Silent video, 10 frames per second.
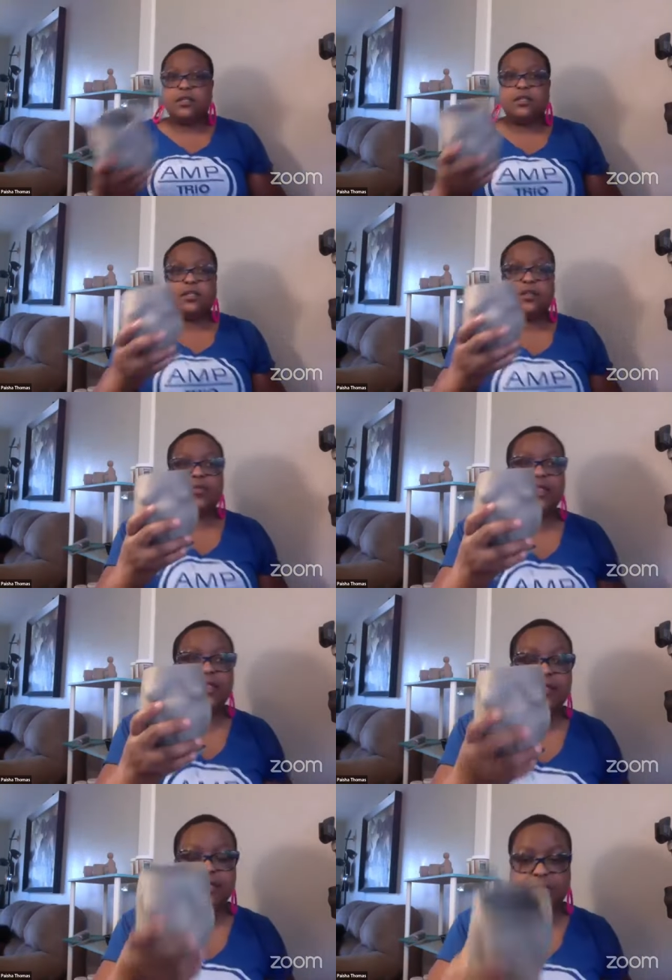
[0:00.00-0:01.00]
So
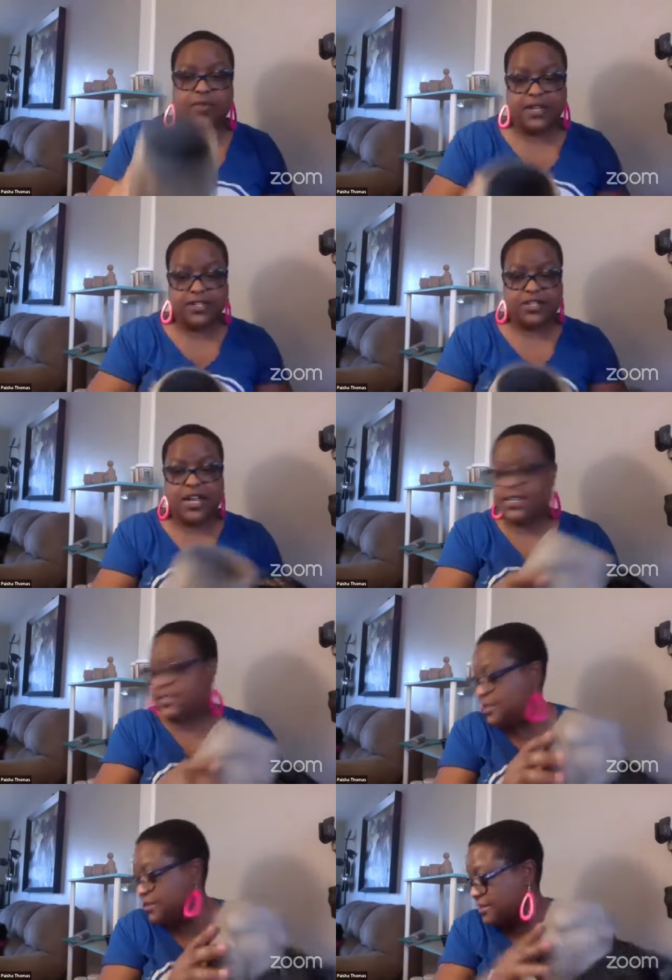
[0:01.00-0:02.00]
when when it dries,
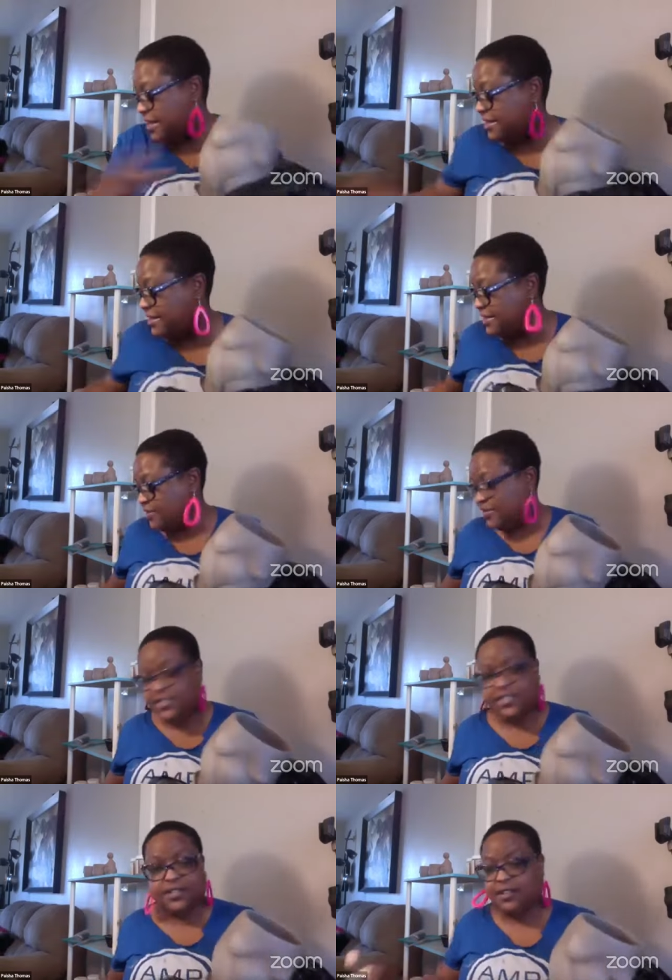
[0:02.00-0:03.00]
it looks like this, which
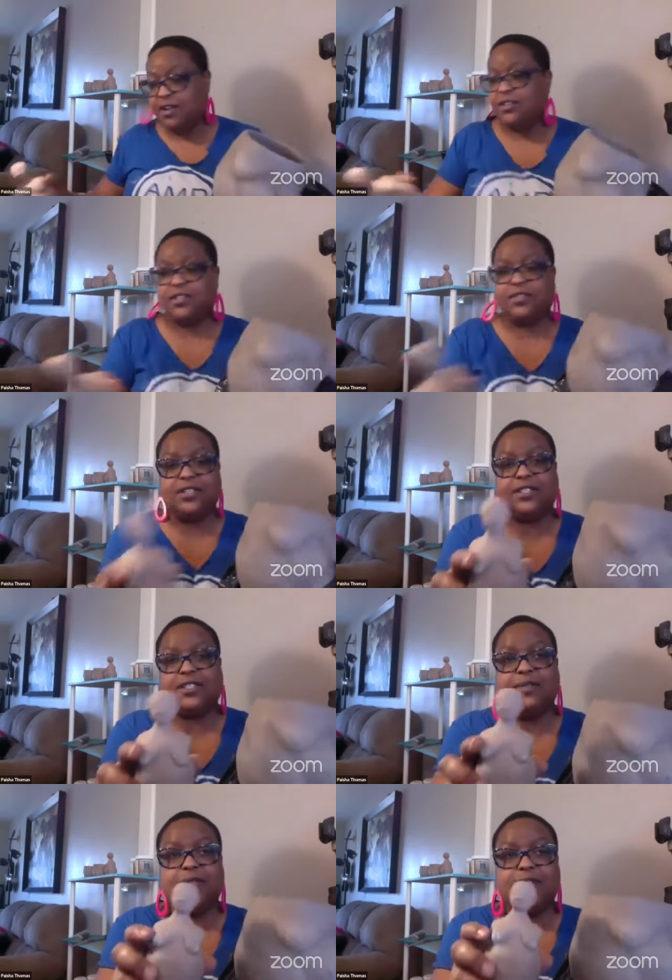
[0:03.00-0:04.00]
also looks
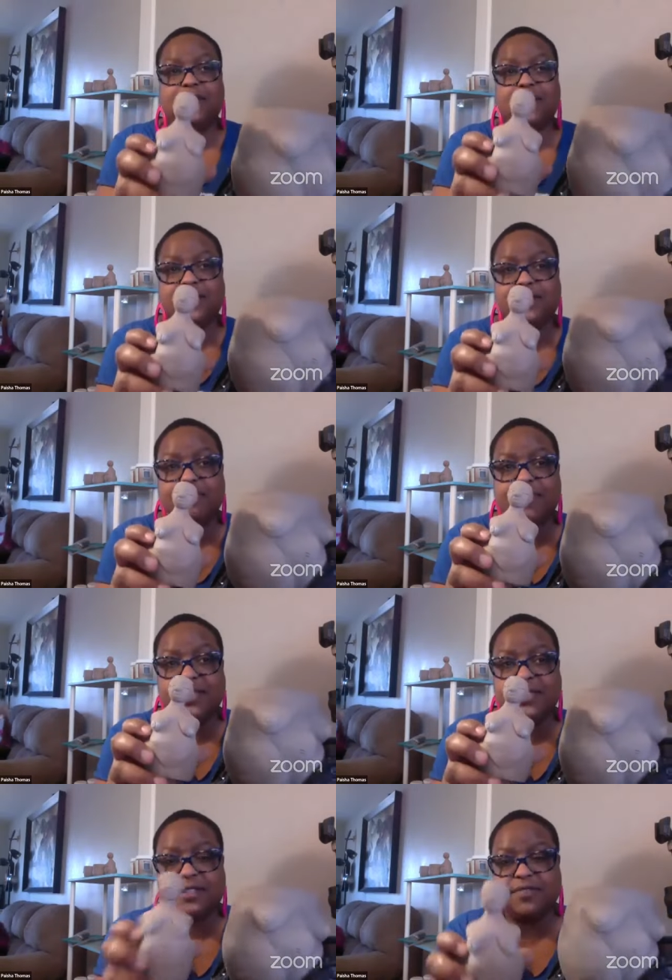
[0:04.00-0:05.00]
similar to this
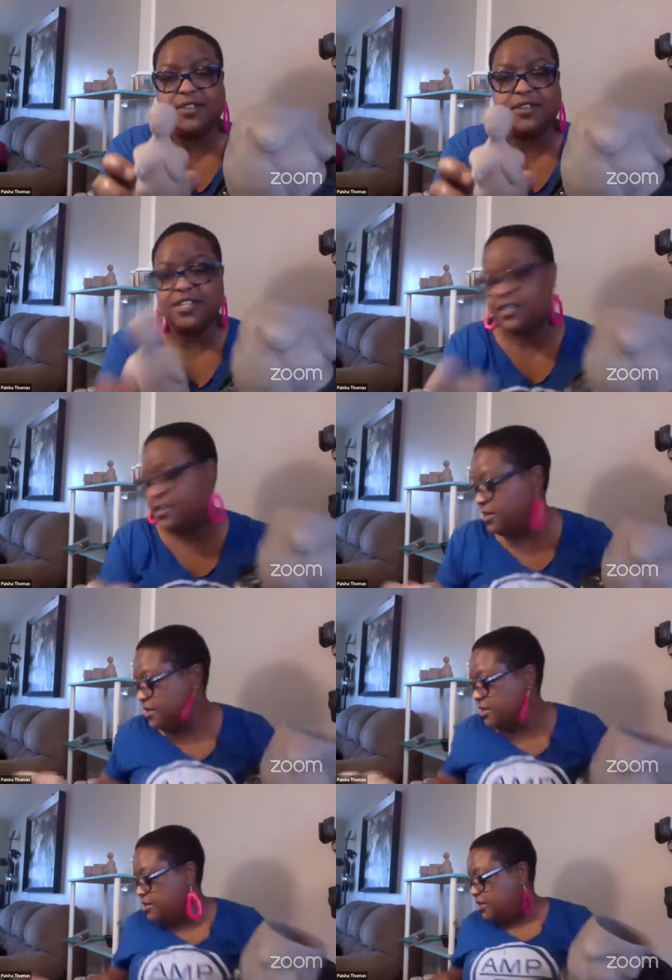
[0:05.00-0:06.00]
bisque version.
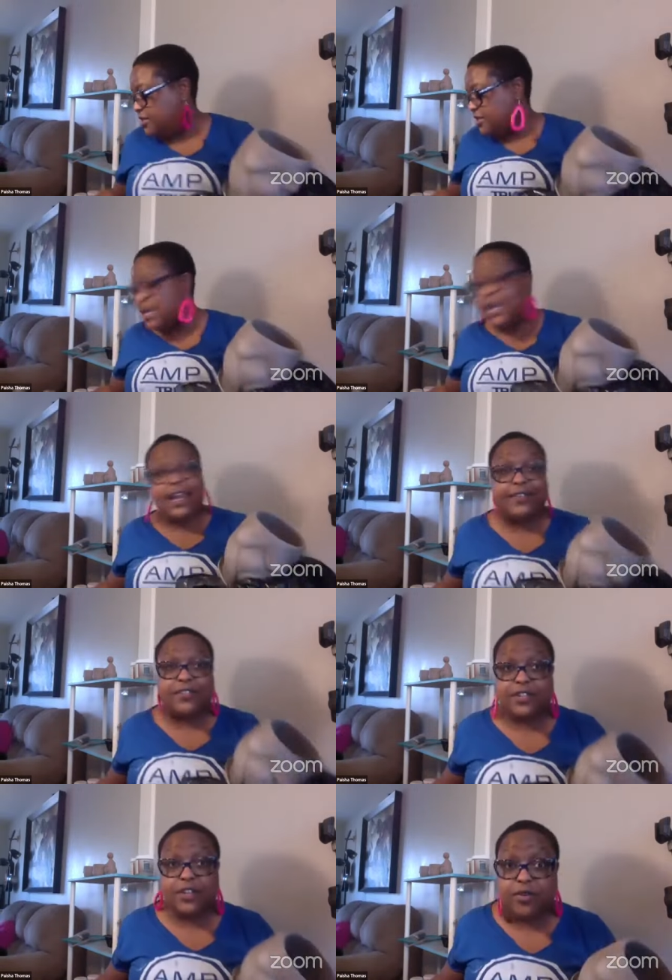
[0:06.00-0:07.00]
So you just kind of have
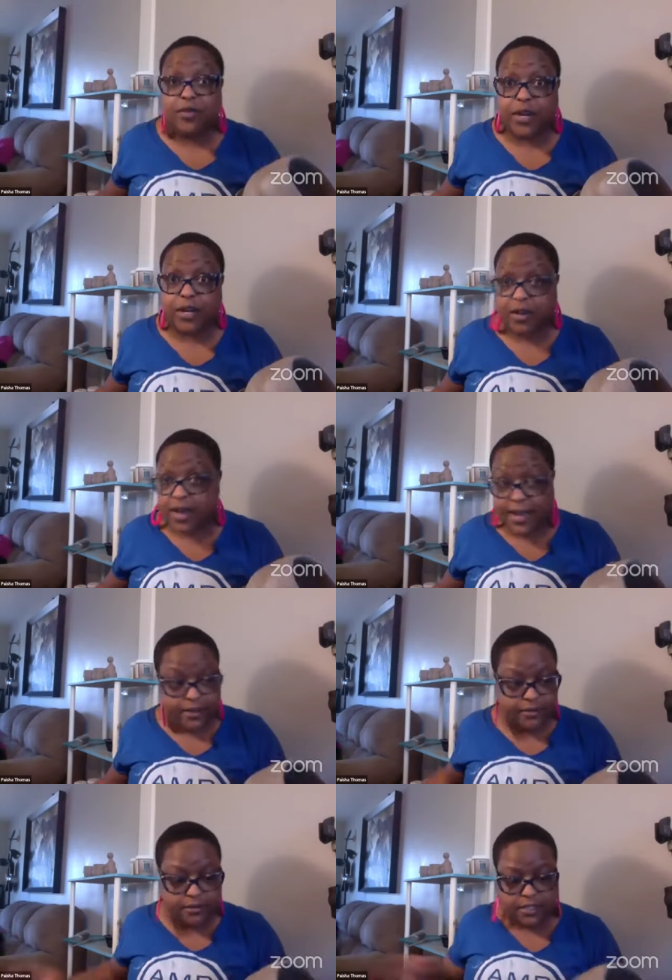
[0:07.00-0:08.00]
to know where you're
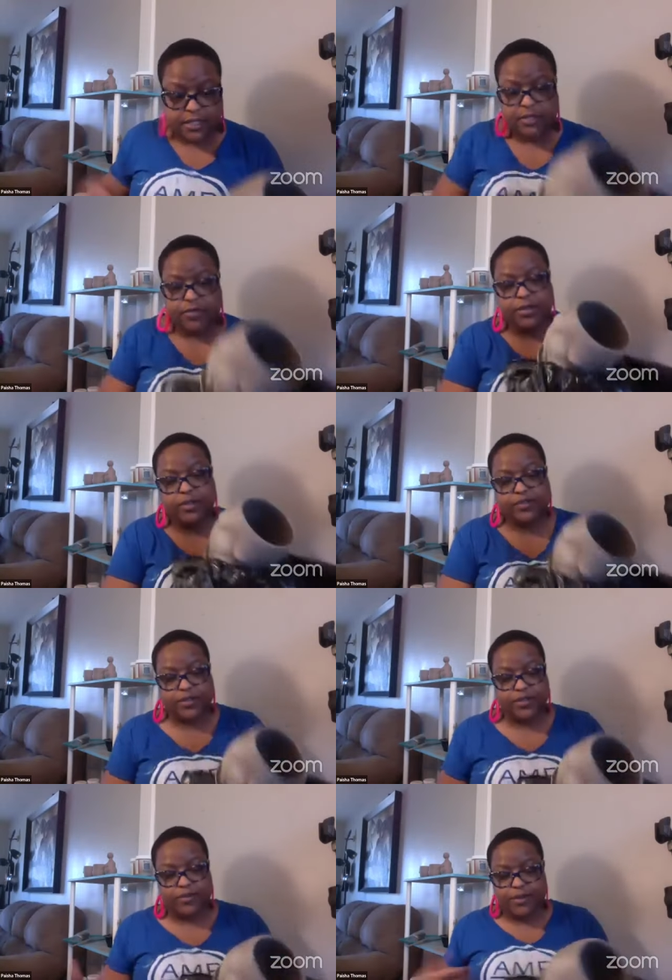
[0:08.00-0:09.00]
at, and you will if
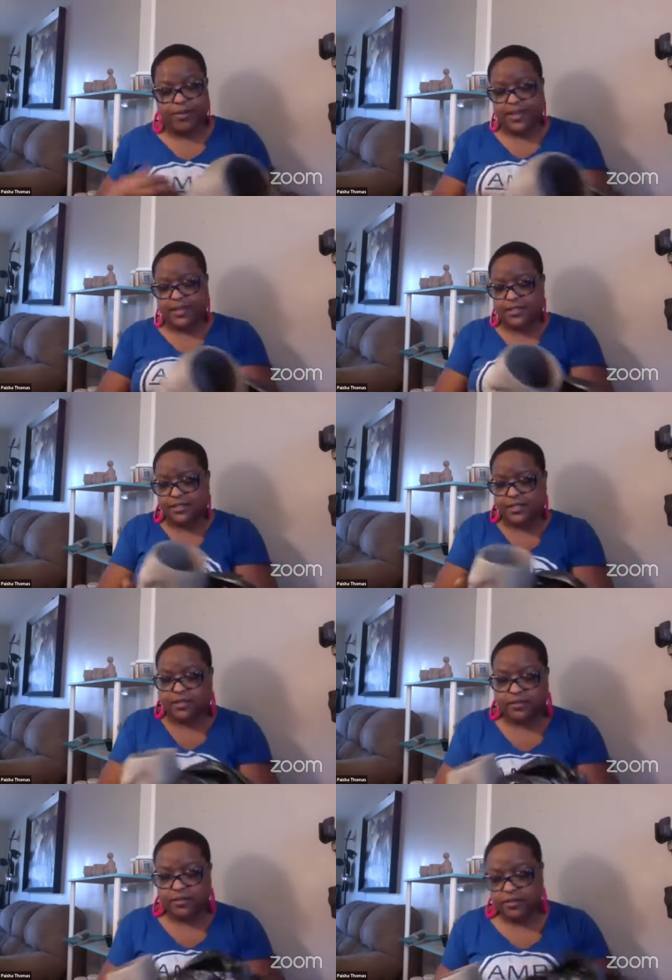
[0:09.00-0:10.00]
you're the one making the
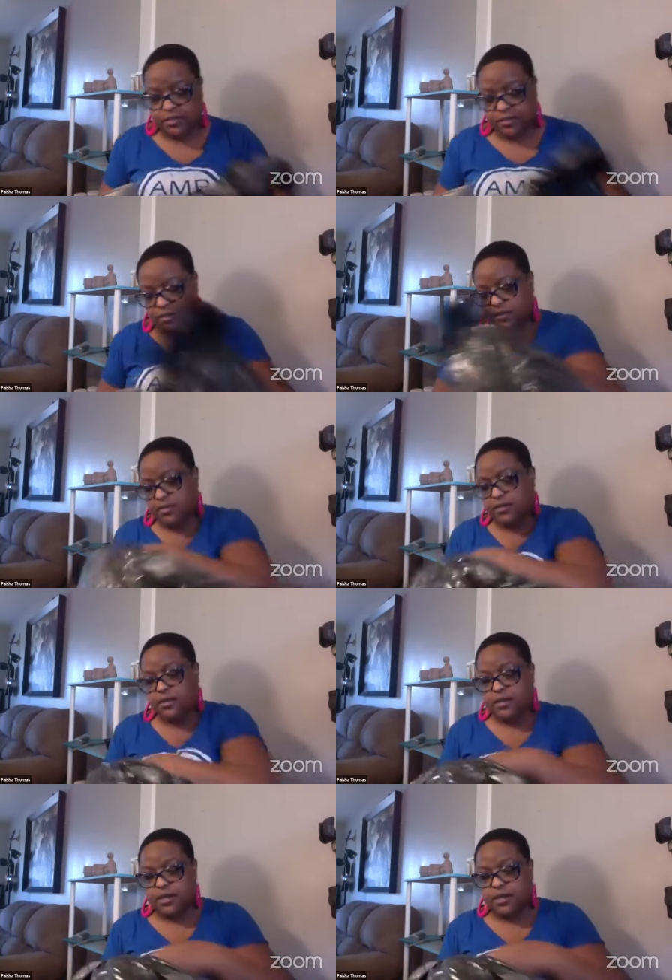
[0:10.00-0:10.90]
stuff.